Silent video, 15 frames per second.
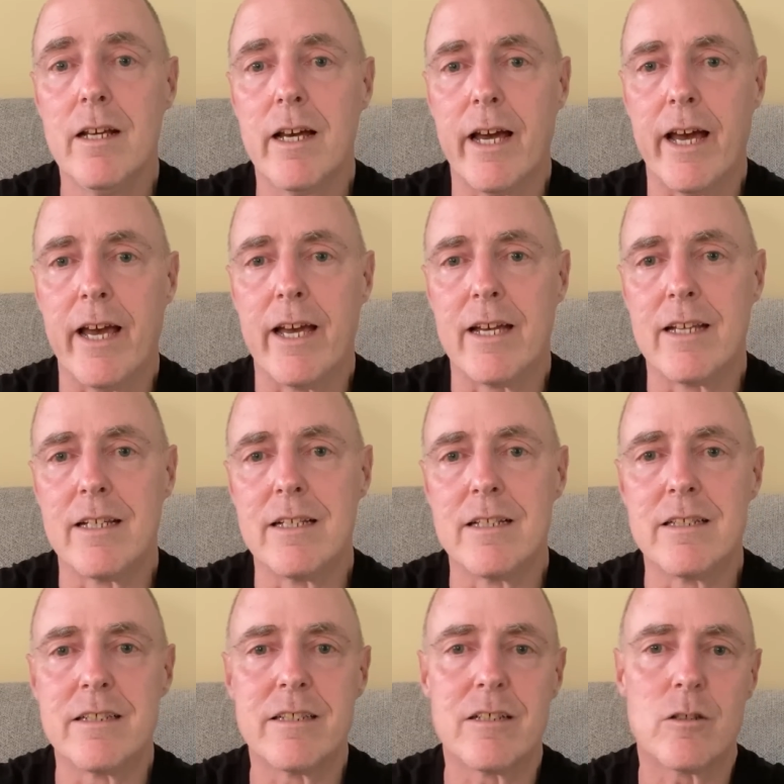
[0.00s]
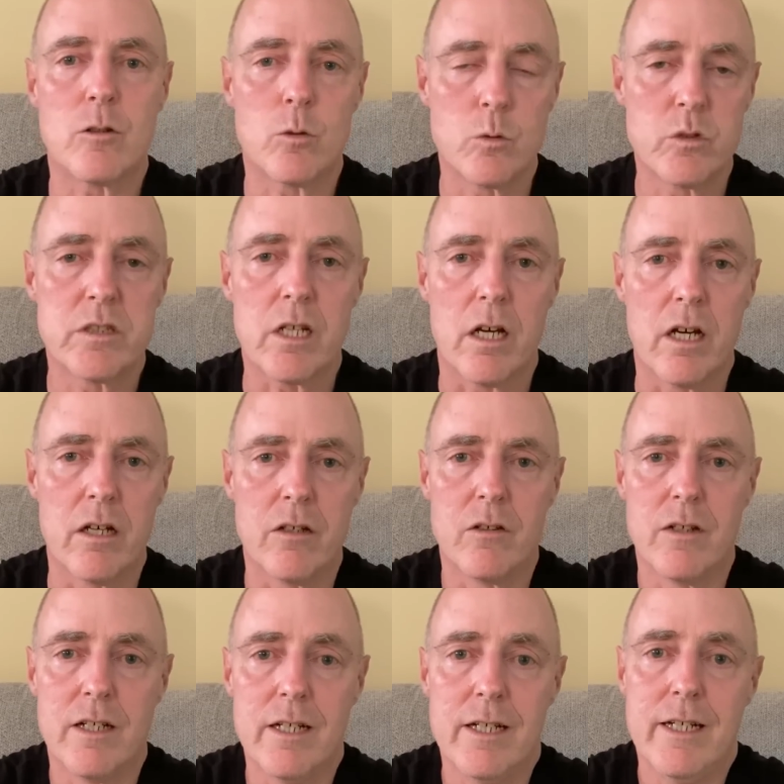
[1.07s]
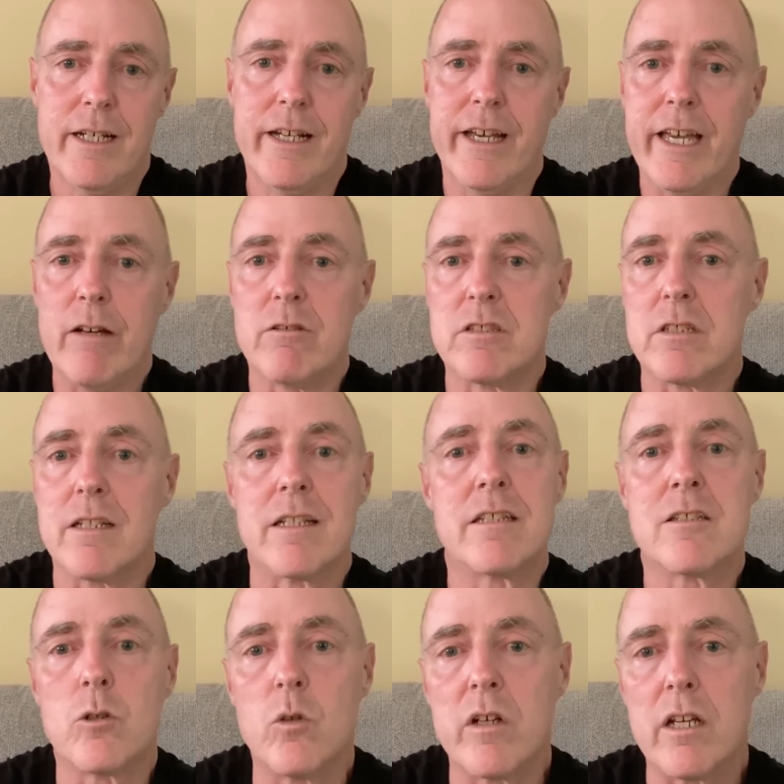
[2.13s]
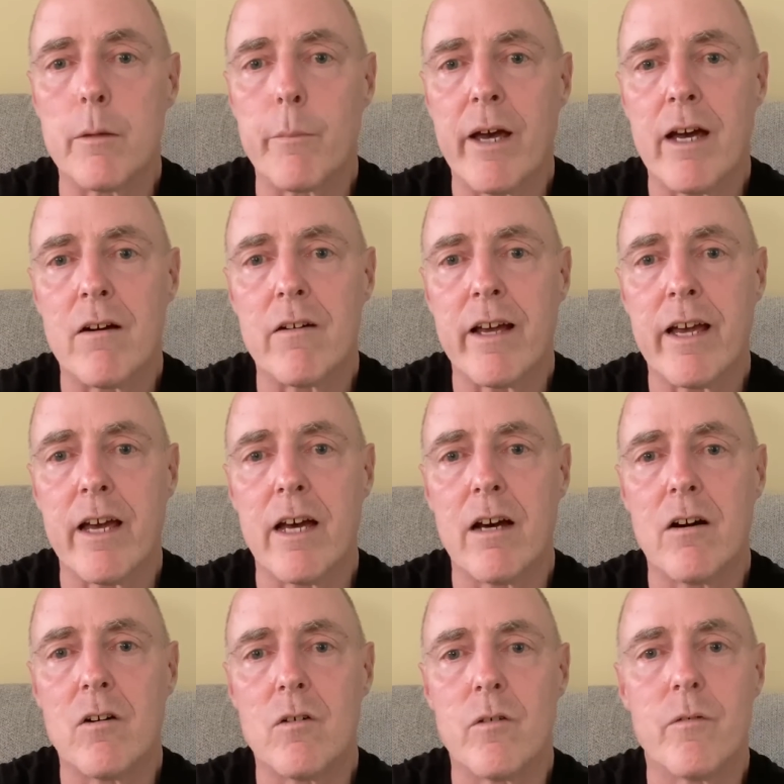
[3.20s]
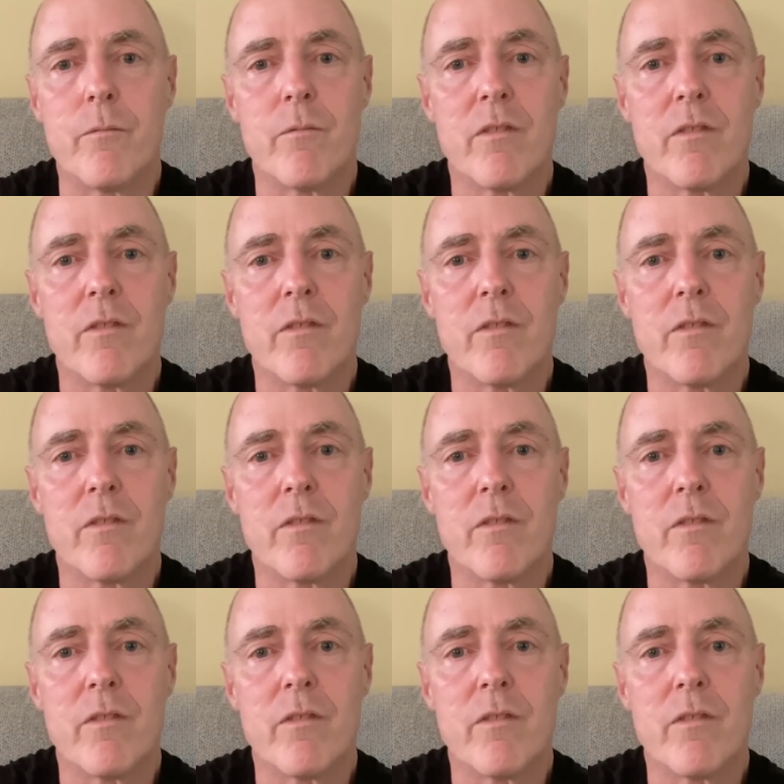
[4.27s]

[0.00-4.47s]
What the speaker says: And also he was talking about how